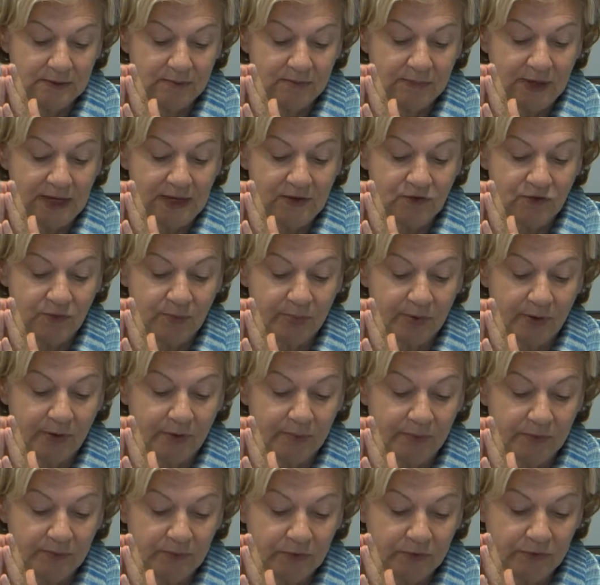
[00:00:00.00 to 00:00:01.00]
major
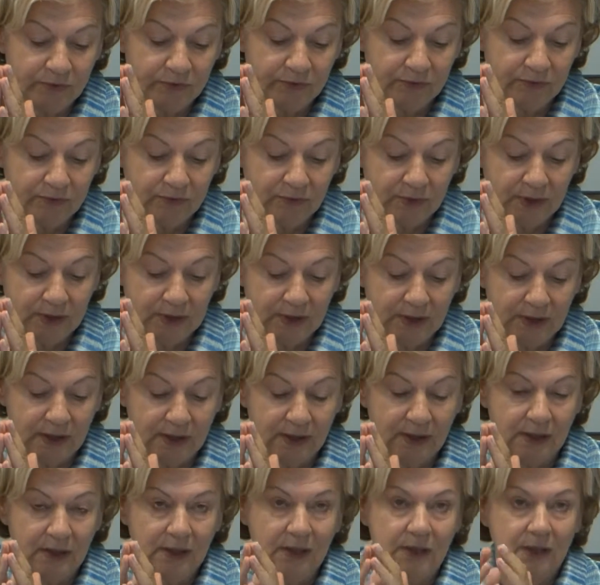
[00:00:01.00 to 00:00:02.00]
problem also. And
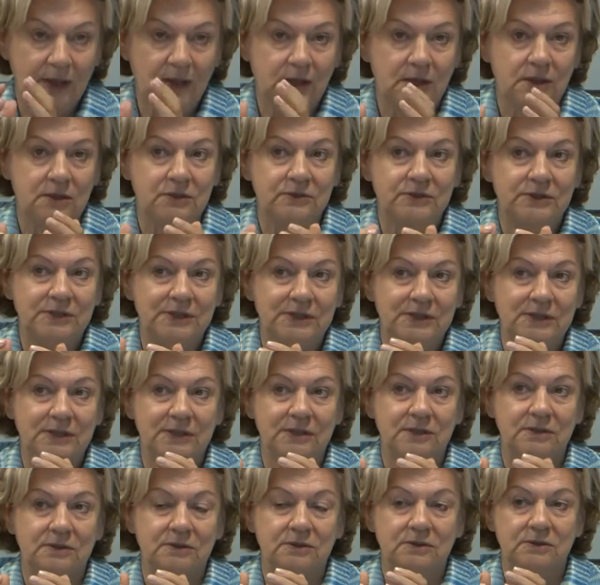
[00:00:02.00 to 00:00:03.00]
then
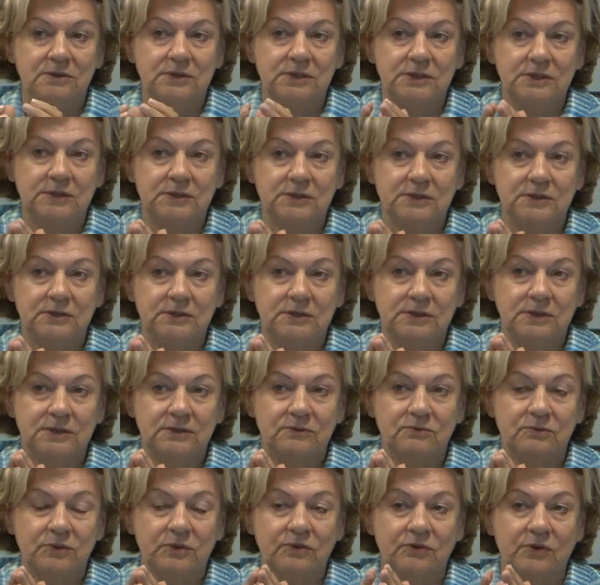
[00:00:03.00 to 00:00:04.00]
the
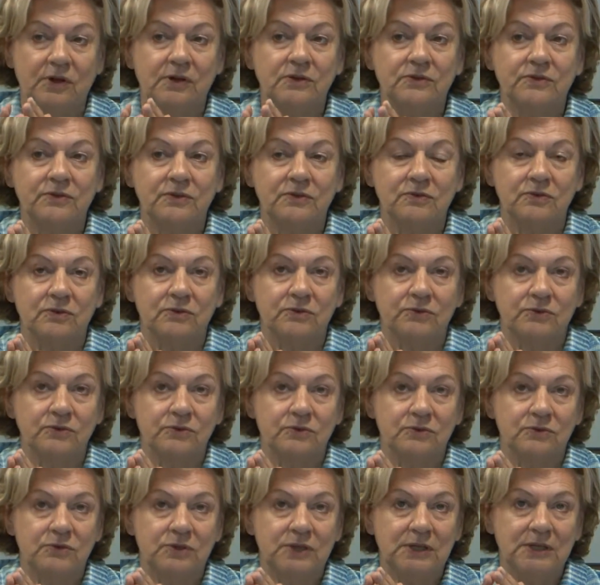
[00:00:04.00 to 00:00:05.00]
result is
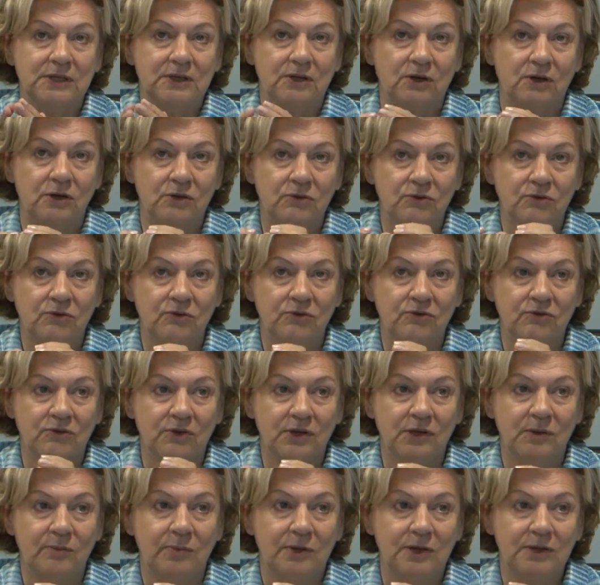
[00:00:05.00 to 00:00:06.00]
also the
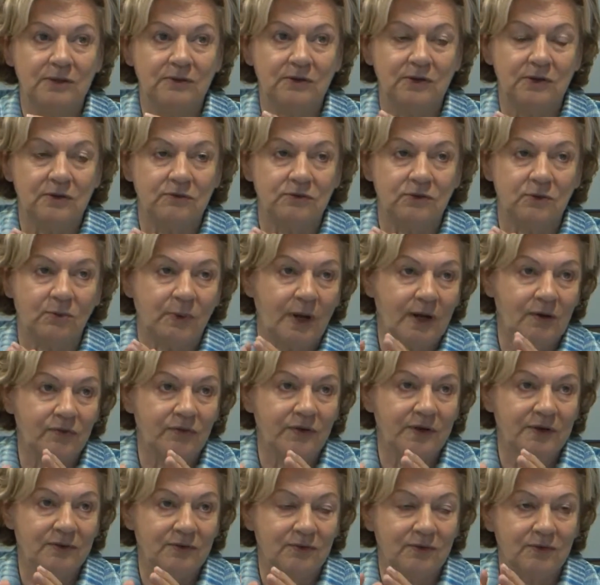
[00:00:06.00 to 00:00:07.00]
unsustainability of the
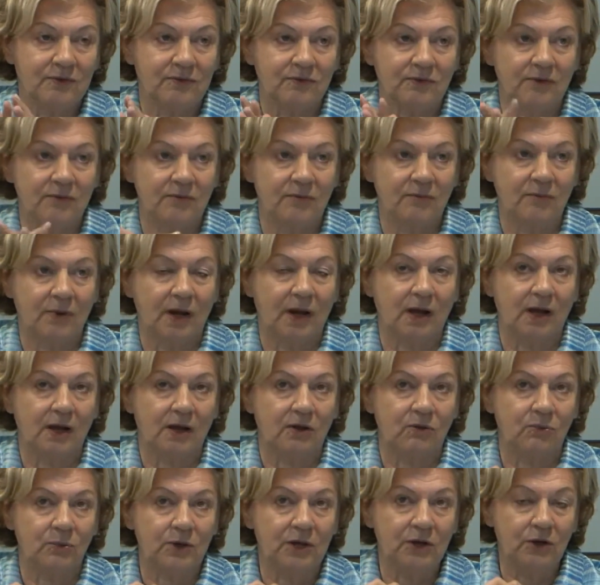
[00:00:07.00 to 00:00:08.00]
welfare system
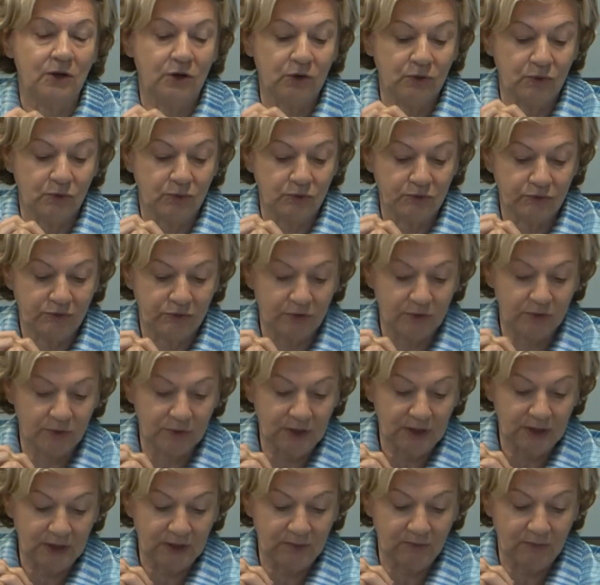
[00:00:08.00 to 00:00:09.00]
like we know, so we
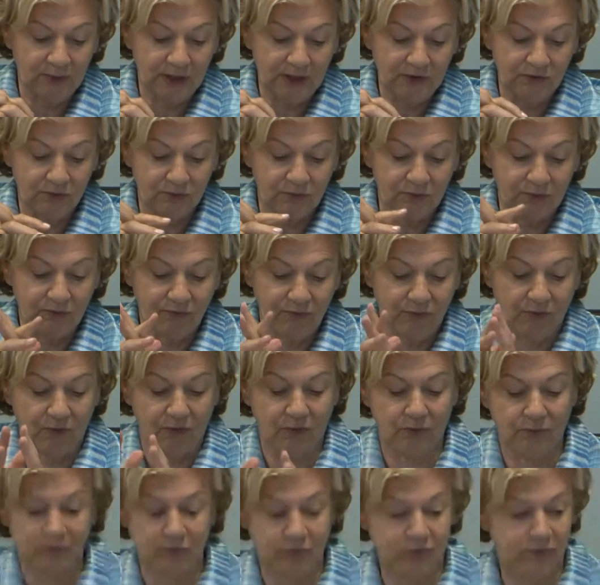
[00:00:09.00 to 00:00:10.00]
need major
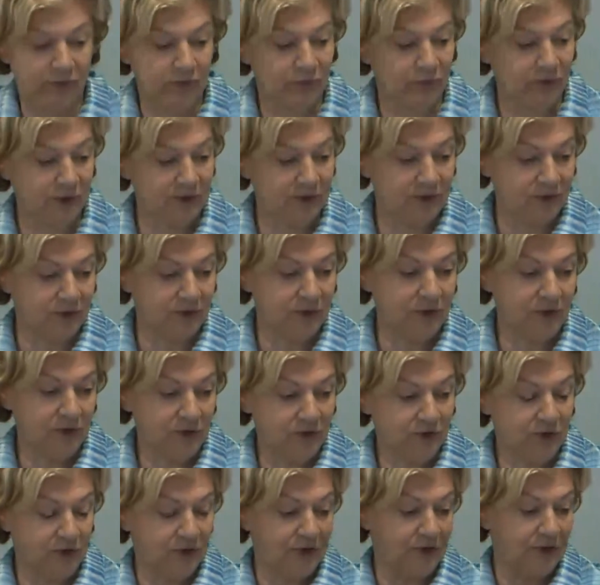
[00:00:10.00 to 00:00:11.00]
reforms. So what is
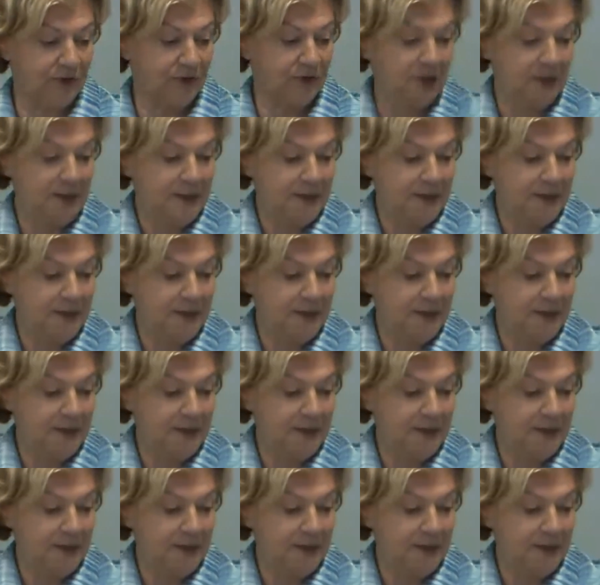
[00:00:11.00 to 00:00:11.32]
urgent